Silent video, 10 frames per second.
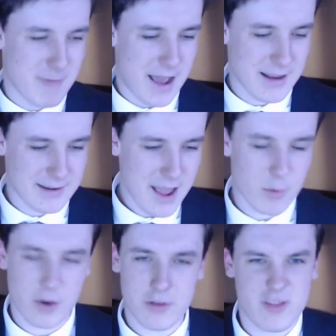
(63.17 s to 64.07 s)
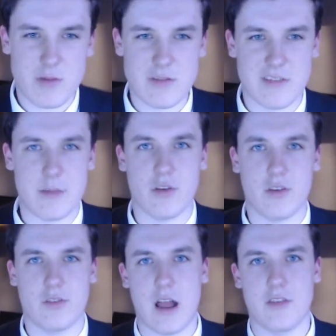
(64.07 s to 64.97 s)
And yeah, we're going to just do it in the same sort
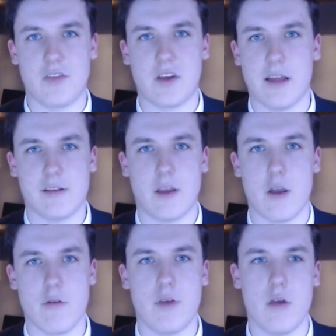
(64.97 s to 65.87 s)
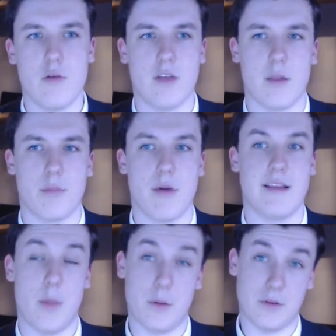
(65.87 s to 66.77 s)
of style as the Classic Who reviews. Kind of break
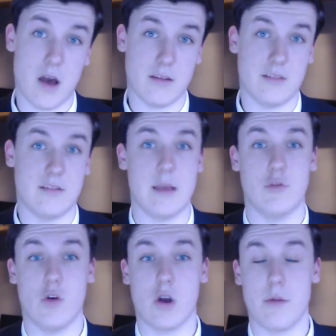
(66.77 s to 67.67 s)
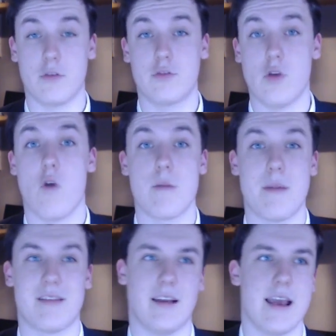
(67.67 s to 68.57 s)
down the TARDIS team, talk about the story,
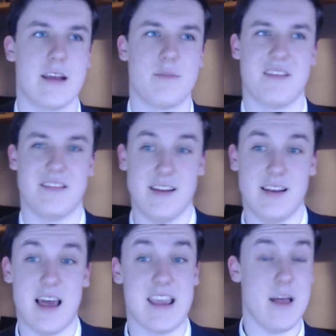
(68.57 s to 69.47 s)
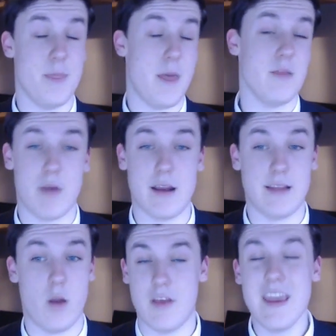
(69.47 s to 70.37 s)
bits I liked, bits I didn't like. Then break
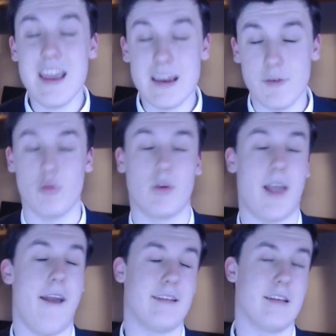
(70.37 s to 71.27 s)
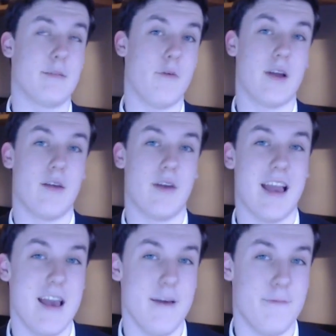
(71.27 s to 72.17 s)
down the individual characters before giving
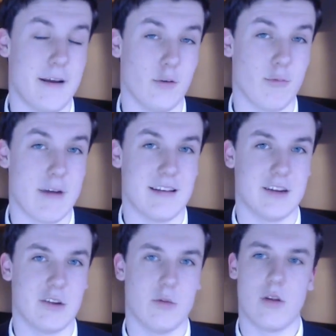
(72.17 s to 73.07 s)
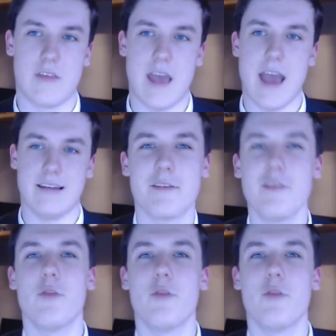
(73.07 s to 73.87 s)
a final rating towards the end. So the